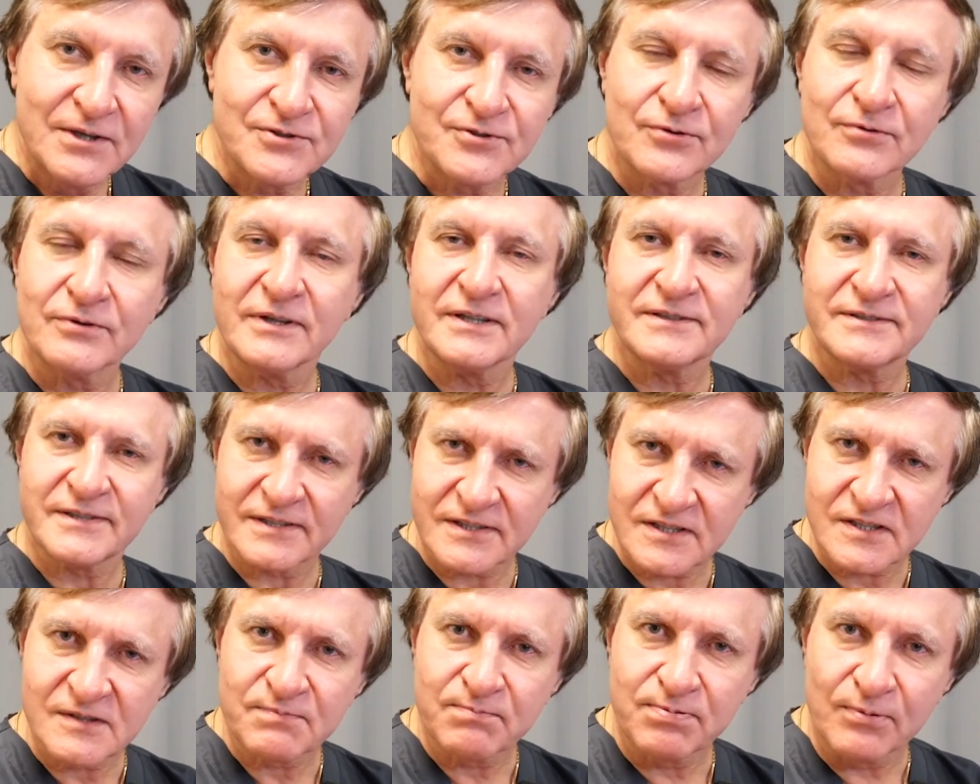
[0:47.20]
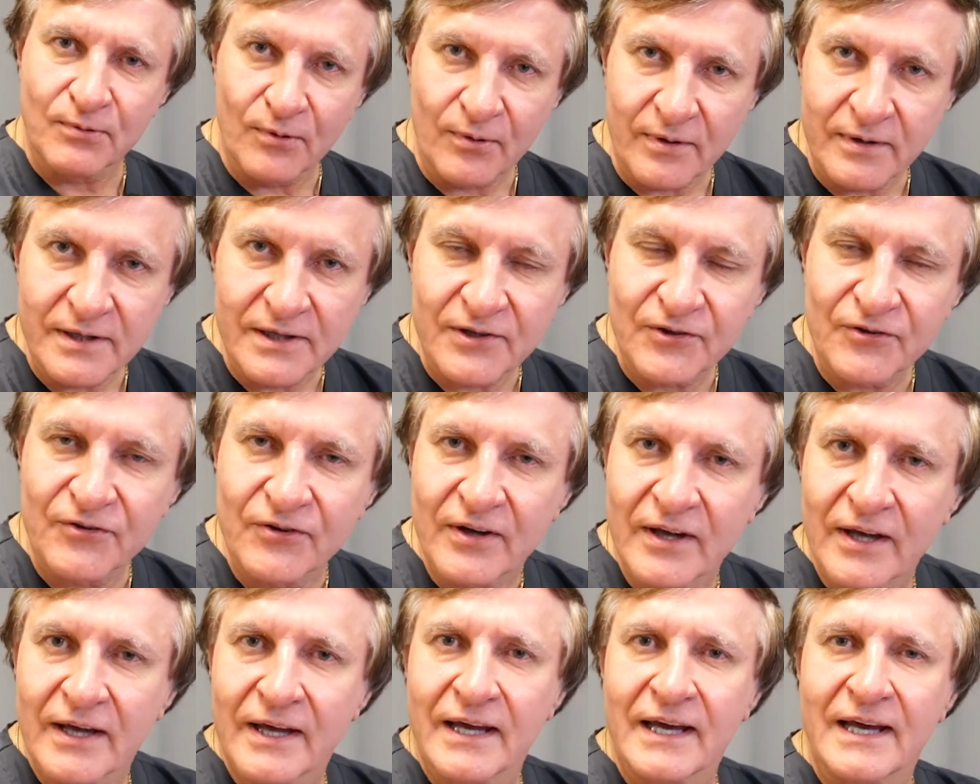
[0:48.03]
So let's explore
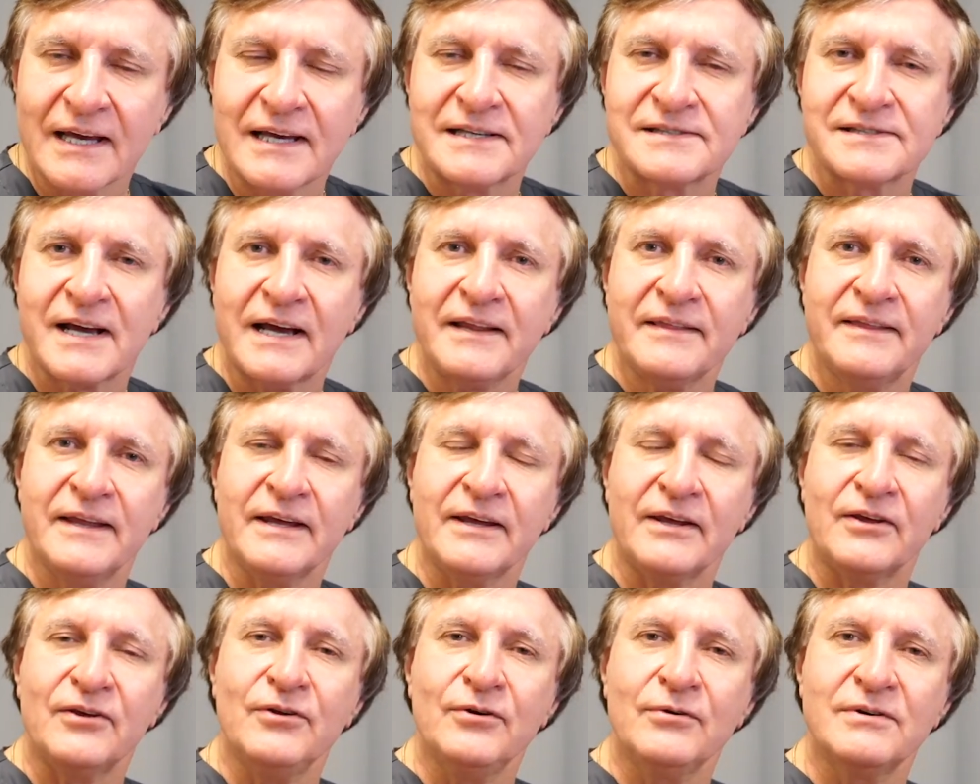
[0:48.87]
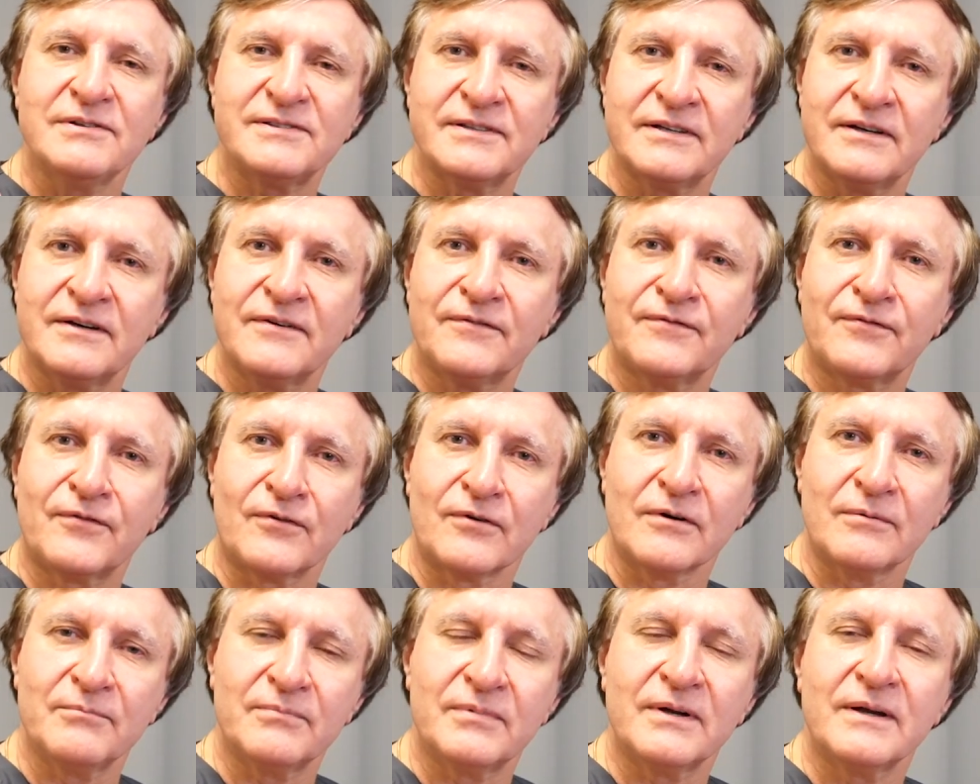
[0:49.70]
this, as I think you as an
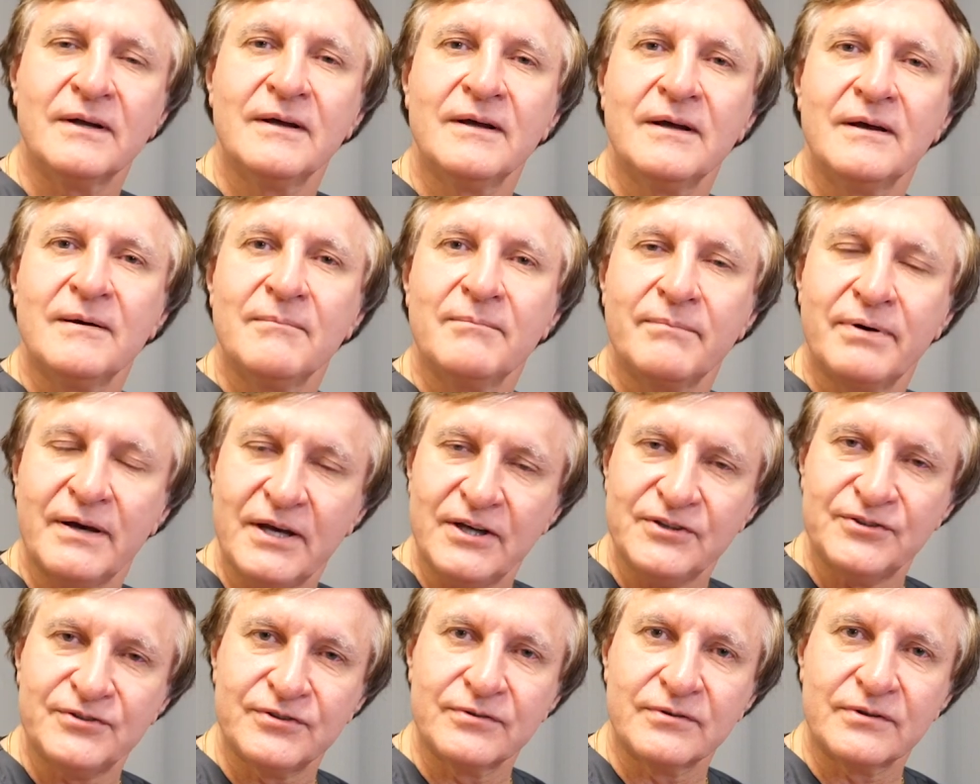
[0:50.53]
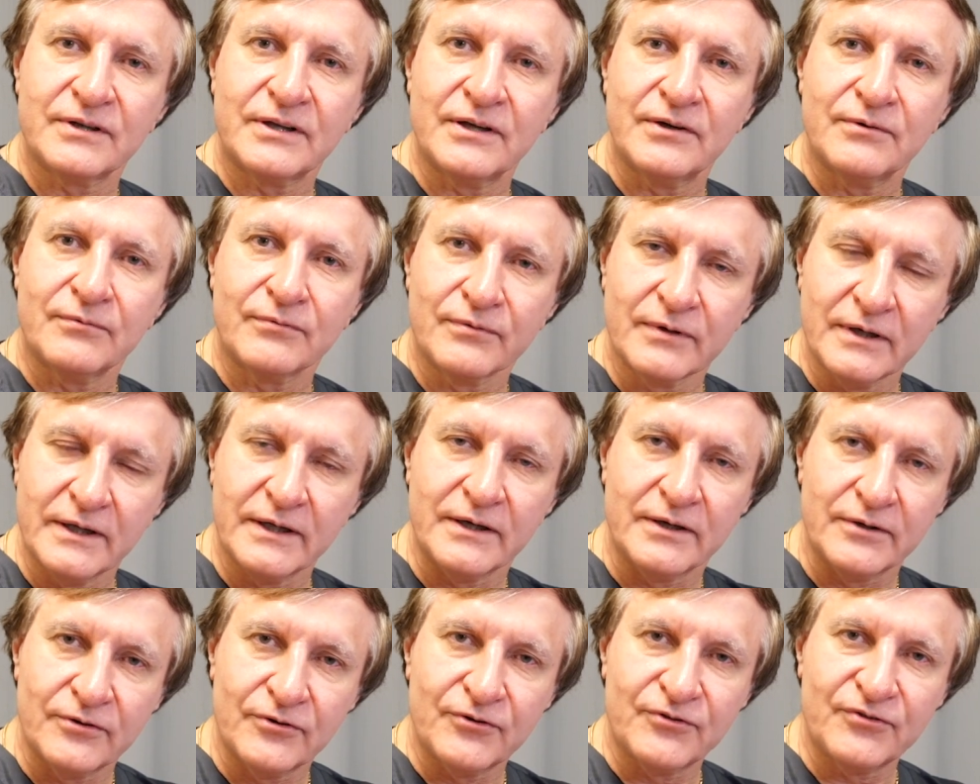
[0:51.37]
informed patient can
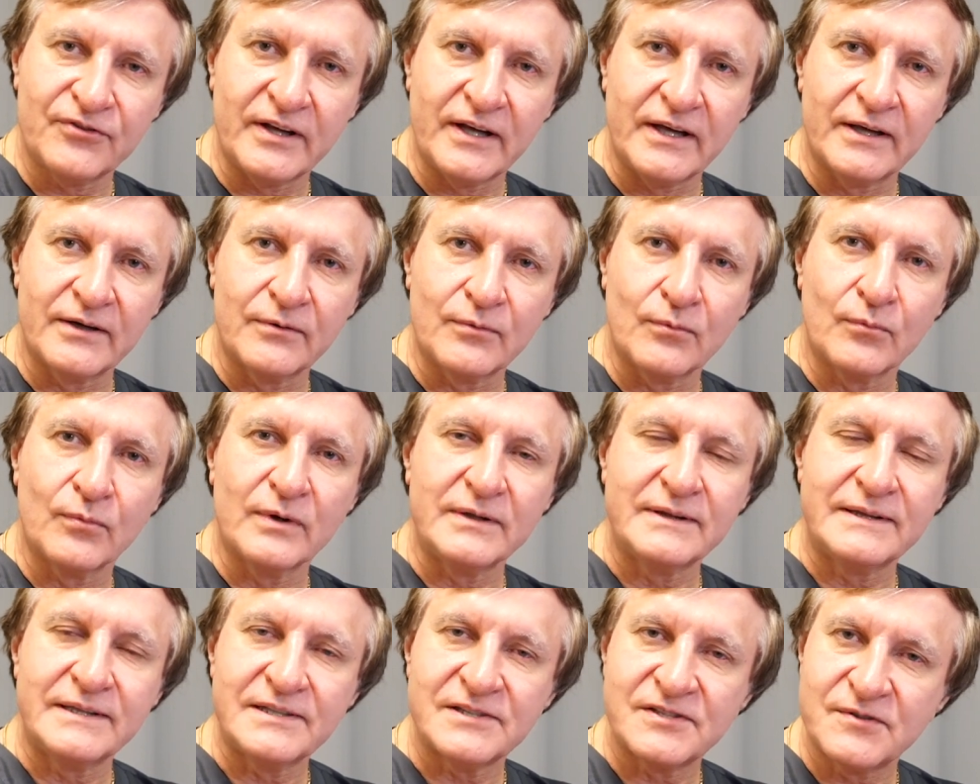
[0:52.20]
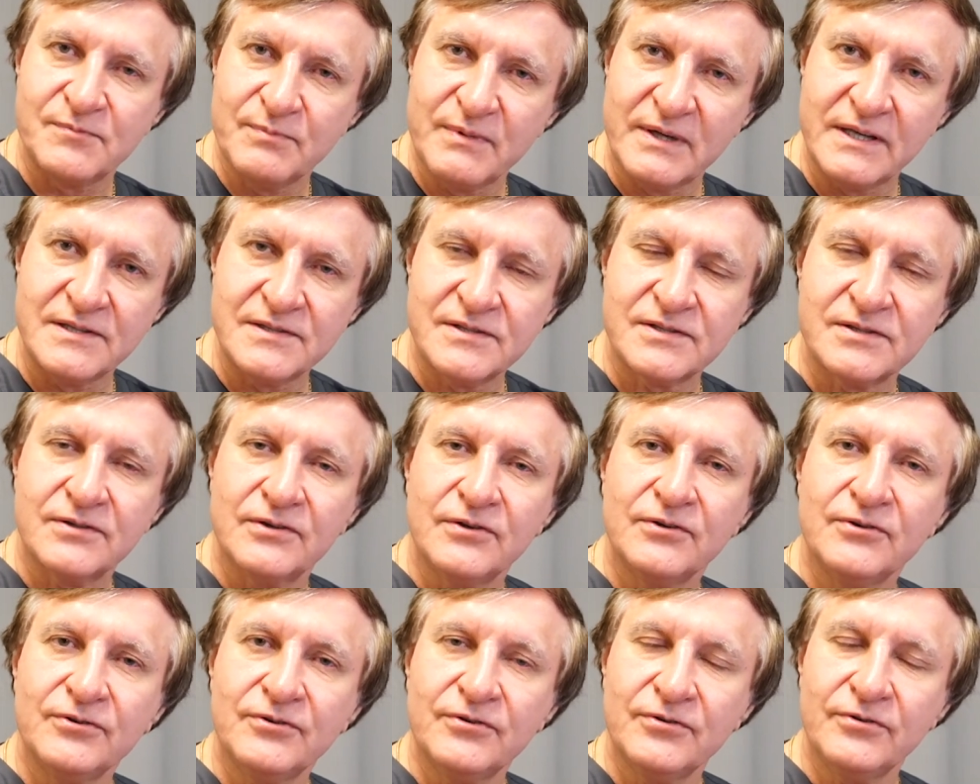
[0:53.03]
really understand what this means
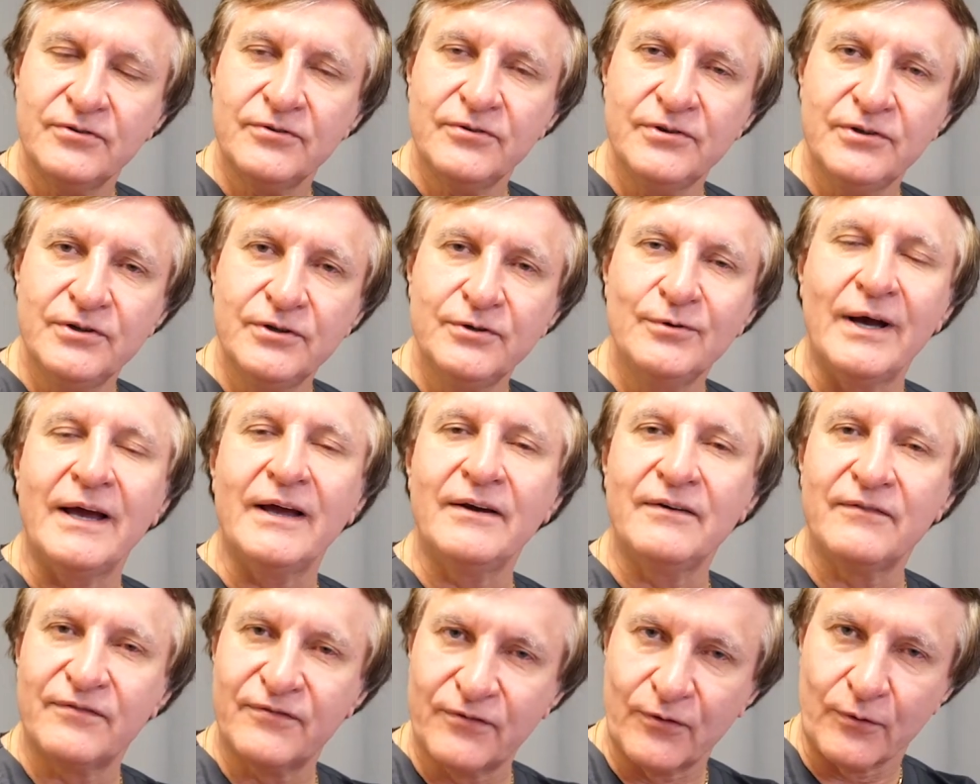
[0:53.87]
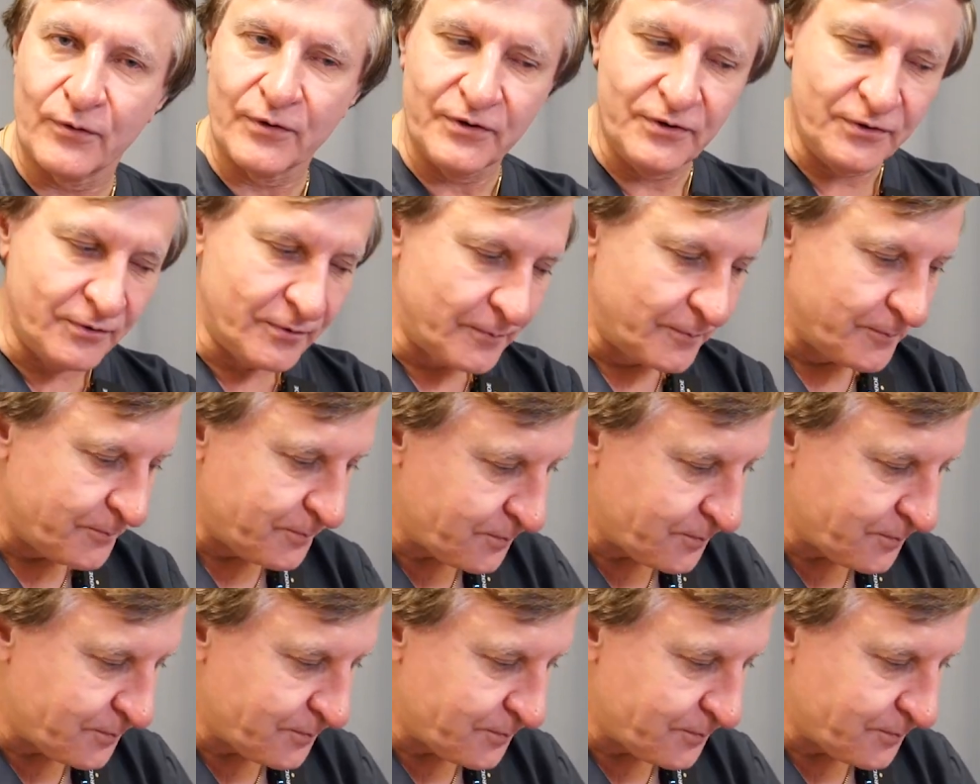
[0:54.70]
to you and for you.